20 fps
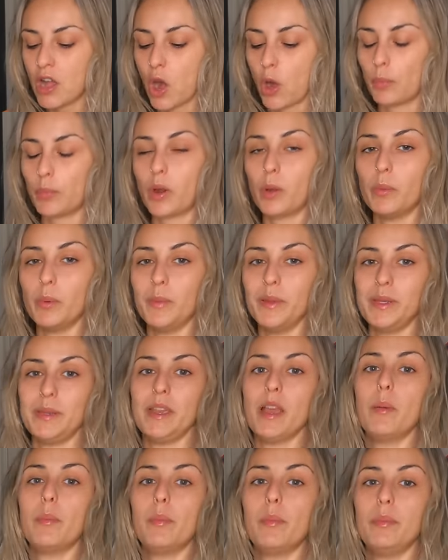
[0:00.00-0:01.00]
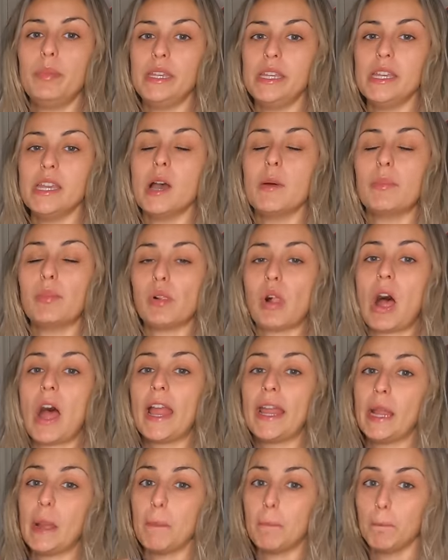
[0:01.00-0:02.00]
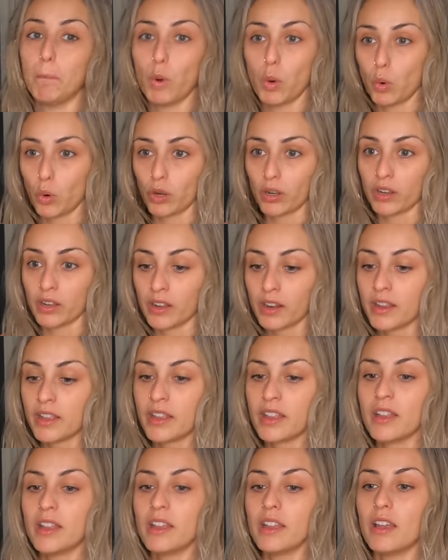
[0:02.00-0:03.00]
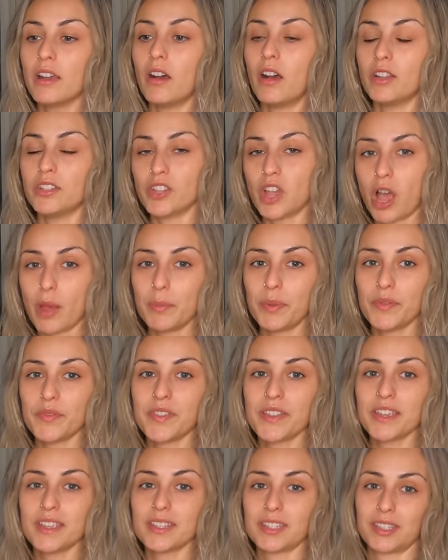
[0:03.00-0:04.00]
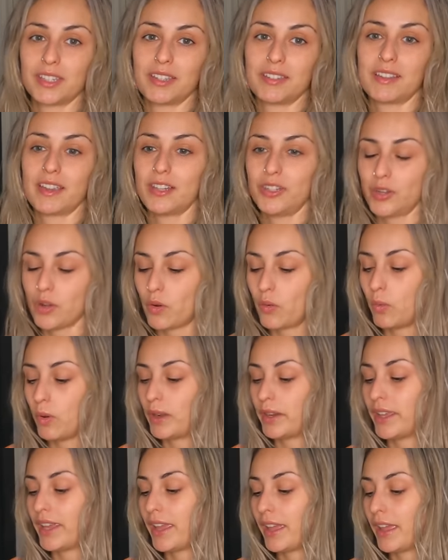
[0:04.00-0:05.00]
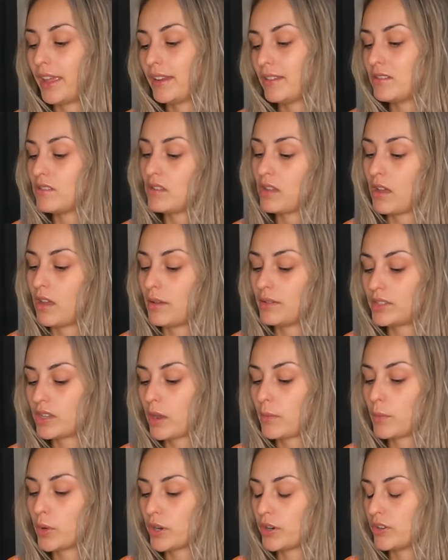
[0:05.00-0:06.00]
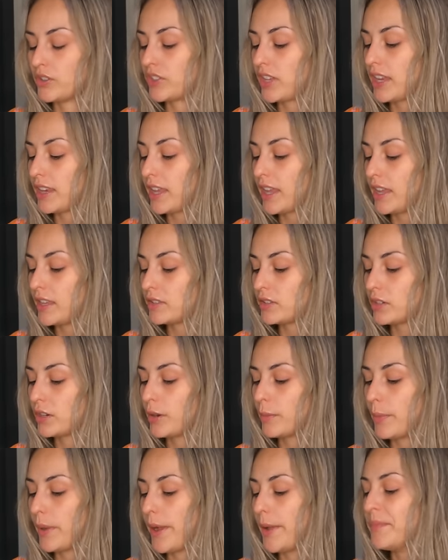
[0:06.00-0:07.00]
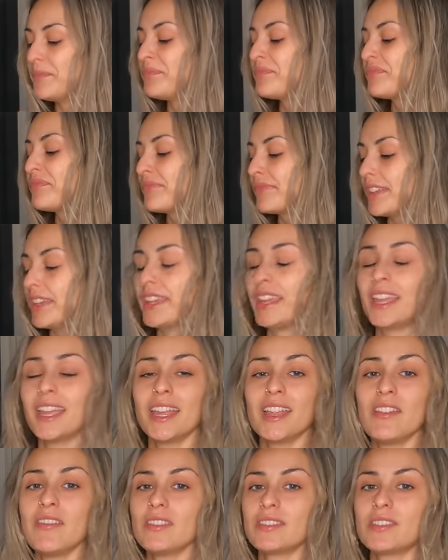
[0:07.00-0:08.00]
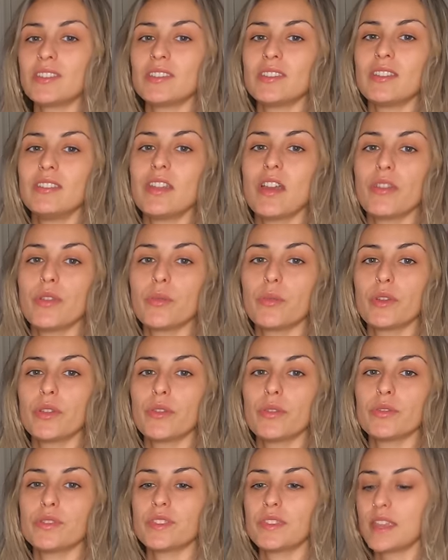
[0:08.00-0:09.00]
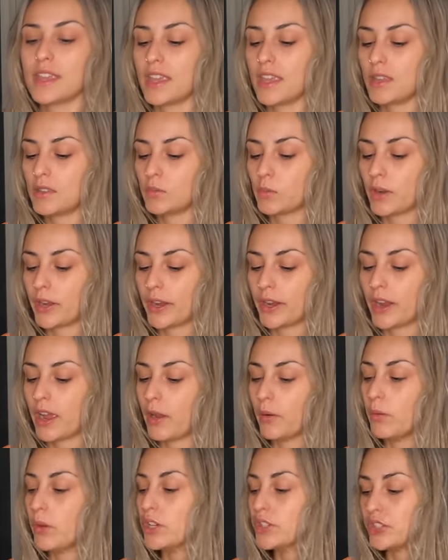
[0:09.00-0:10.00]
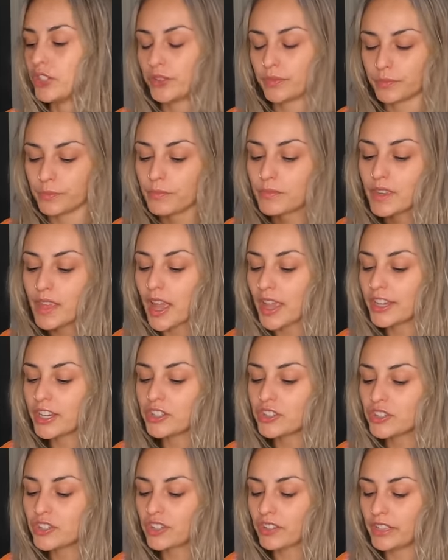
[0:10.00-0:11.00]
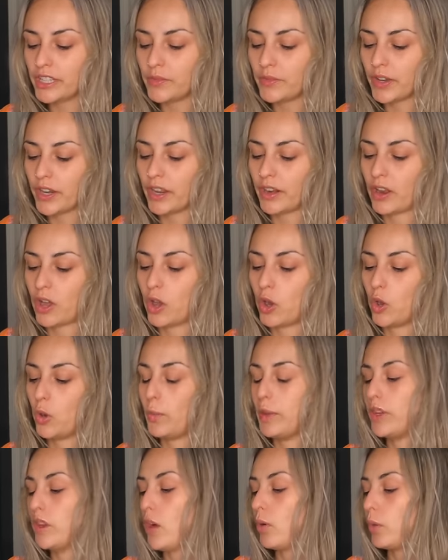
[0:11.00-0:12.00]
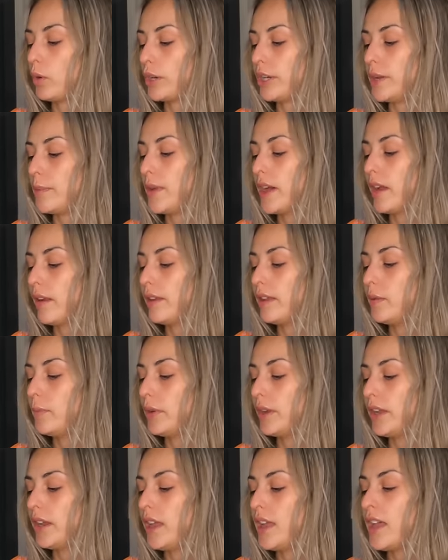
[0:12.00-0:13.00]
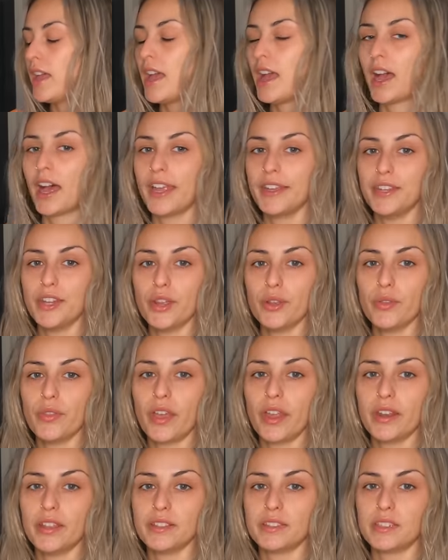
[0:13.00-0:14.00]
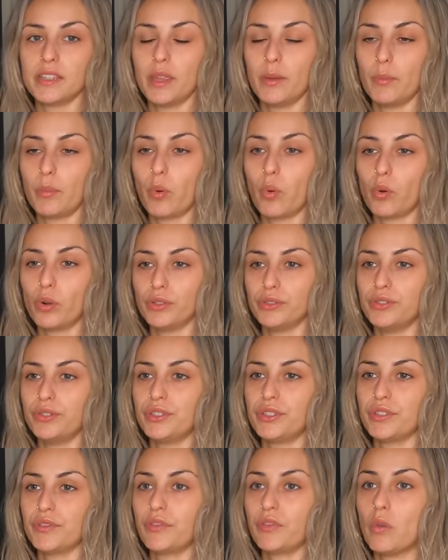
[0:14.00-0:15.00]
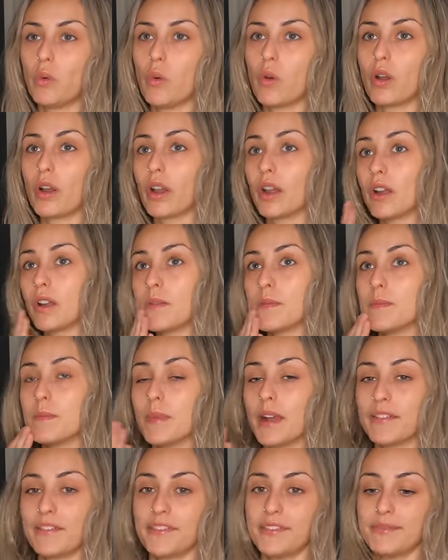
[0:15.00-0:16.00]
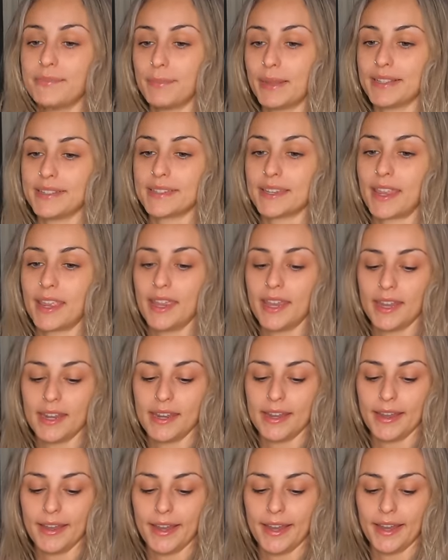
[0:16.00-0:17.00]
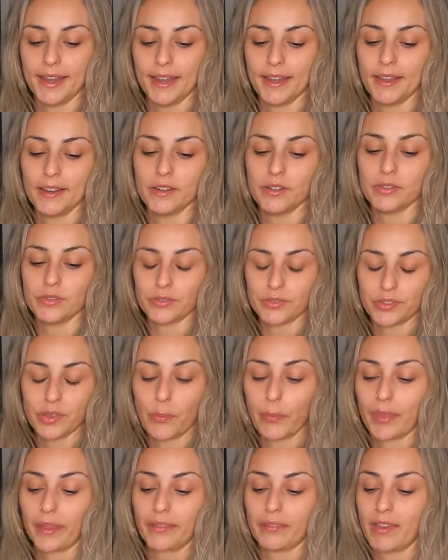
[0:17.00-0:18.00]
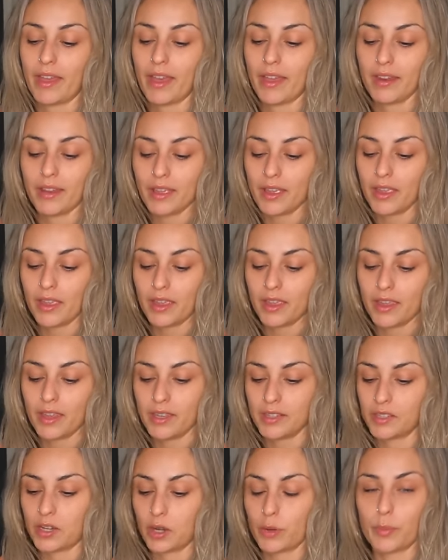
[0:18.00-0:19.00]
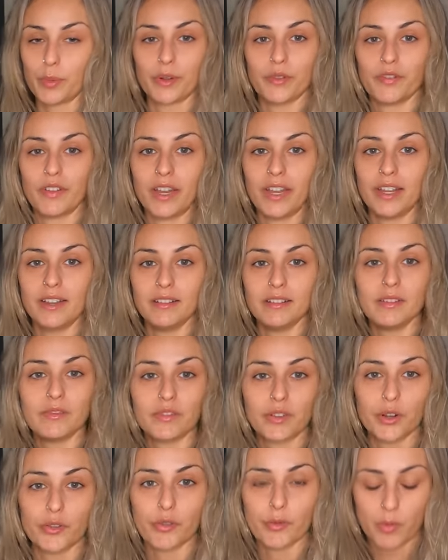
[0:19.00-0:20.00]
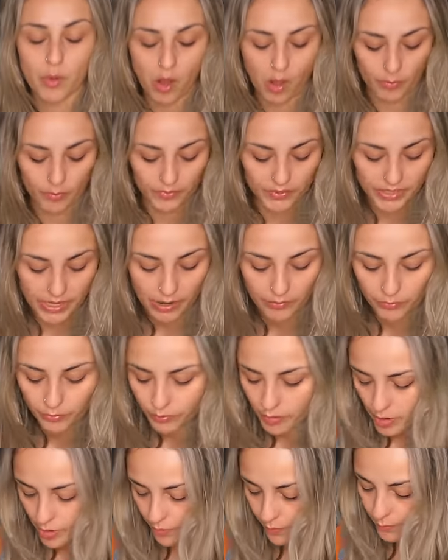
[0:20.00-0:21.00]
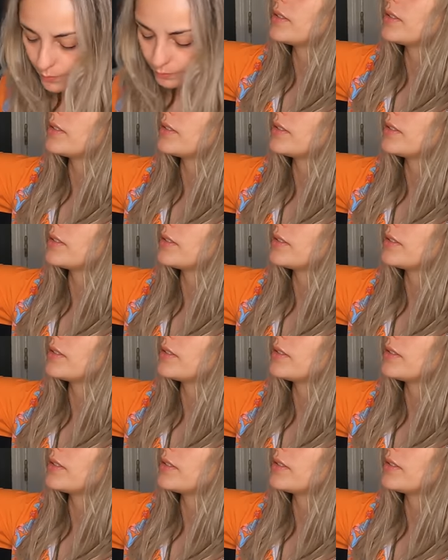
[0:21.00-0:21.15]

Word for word: I'll probably uh, be applying more on top of this because I don't want to get uh, sunburn or skin cancer. But again, this is another one of those things where I wish I could just leave it at home and not worry about it, but I know that it's important for my my skin and something that is going to prevent further problems down the road.